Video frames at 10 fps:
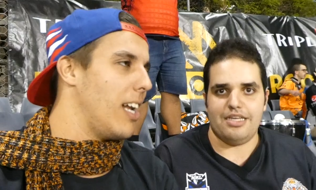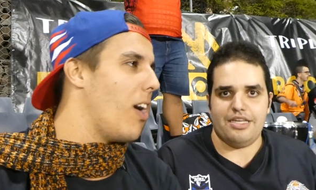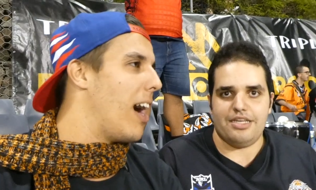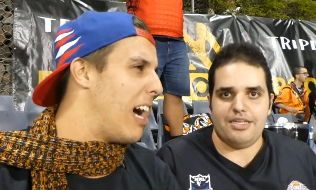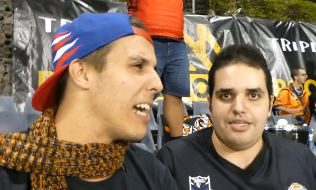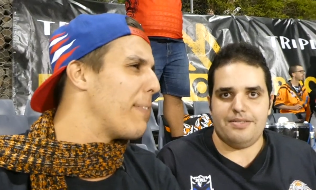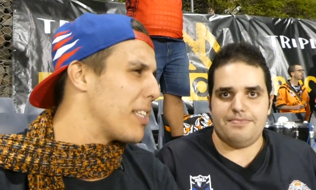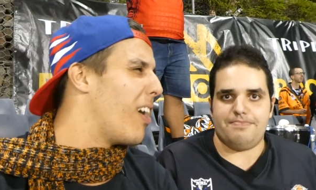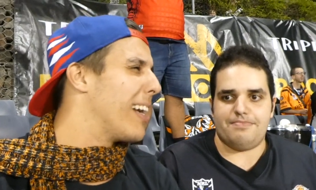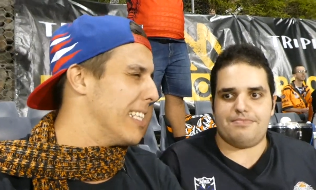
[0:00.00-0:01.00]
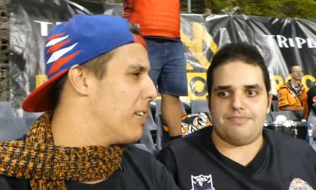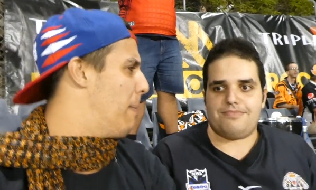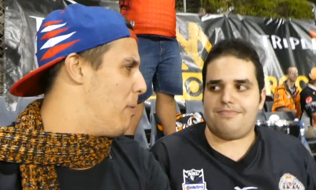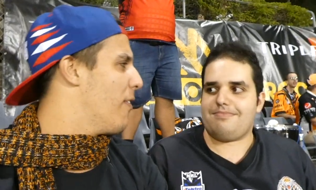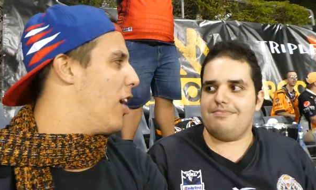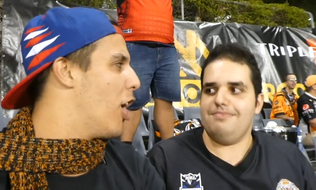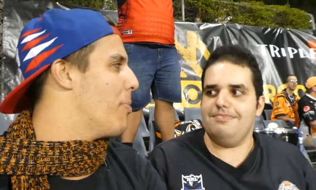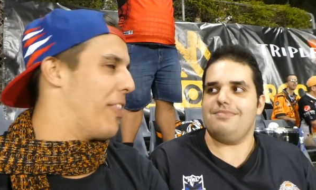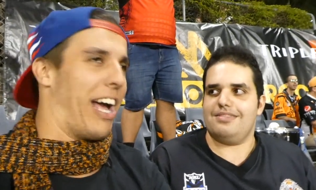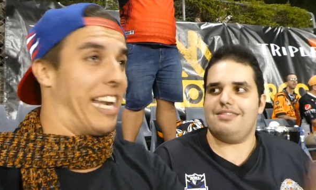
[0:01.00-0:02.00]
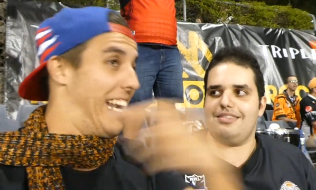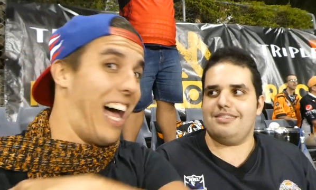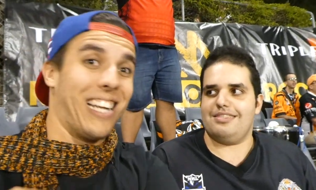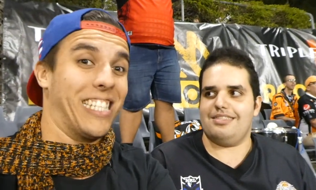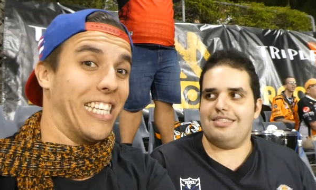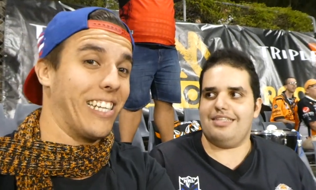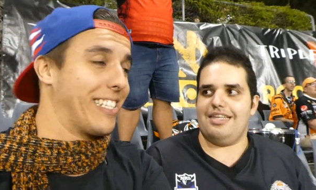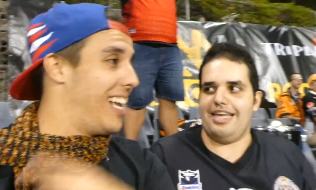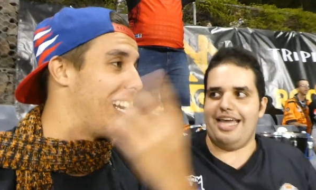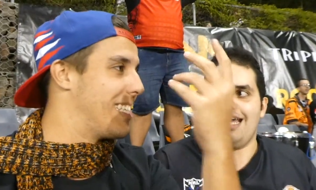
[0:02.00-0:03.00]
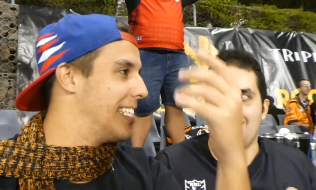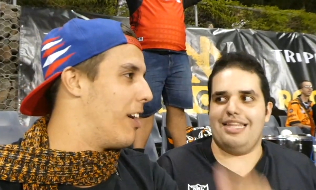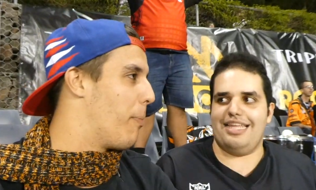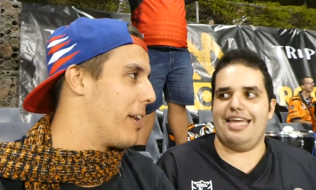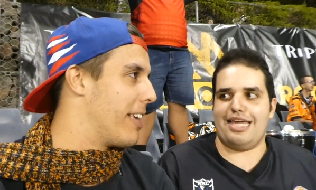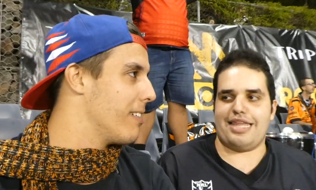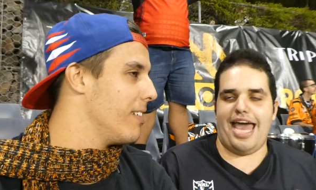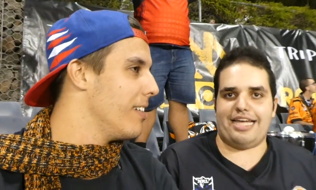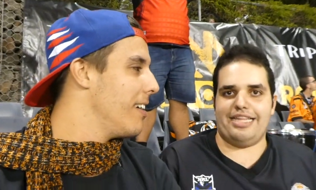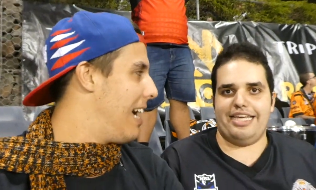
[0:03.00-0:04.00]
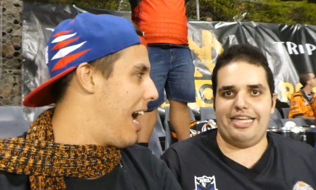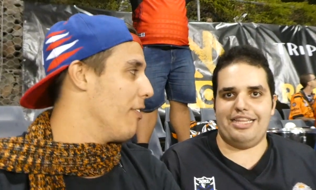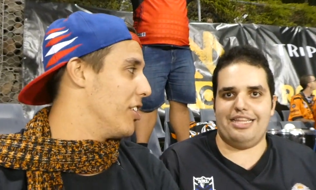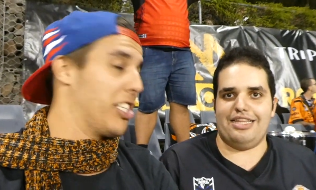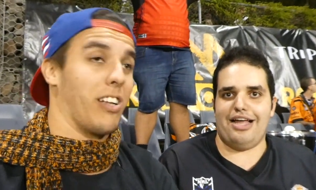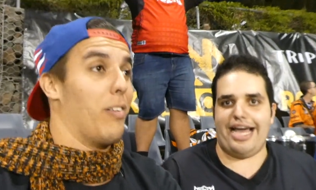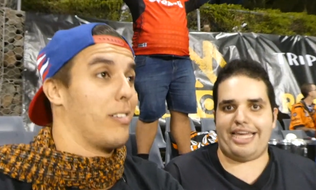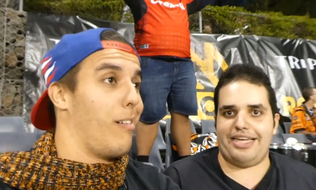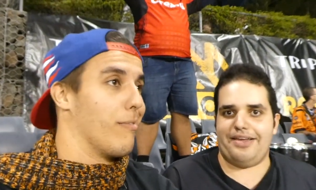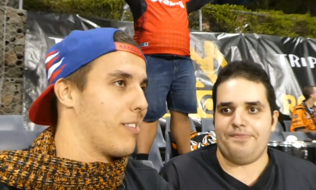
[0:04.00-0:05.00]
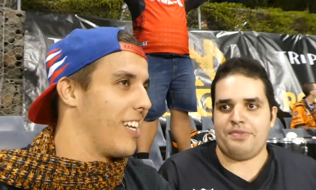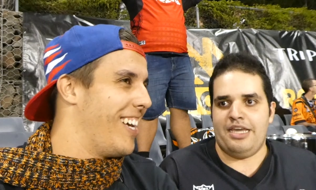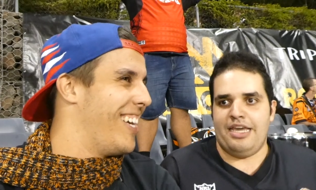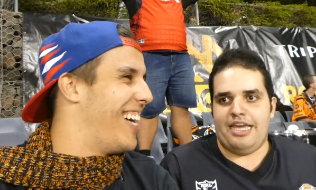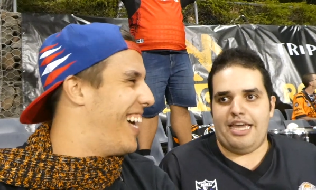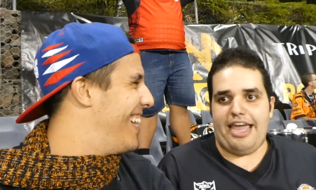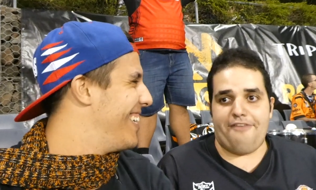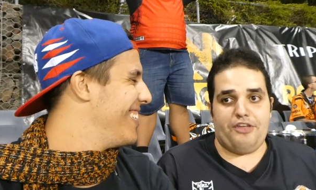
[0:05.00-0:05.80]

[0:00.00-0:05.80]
Speaker 1: you know, I, I, give the Tigers a little bit more of a hope than I did last year, because last year they were pretty exactly. average, just like, like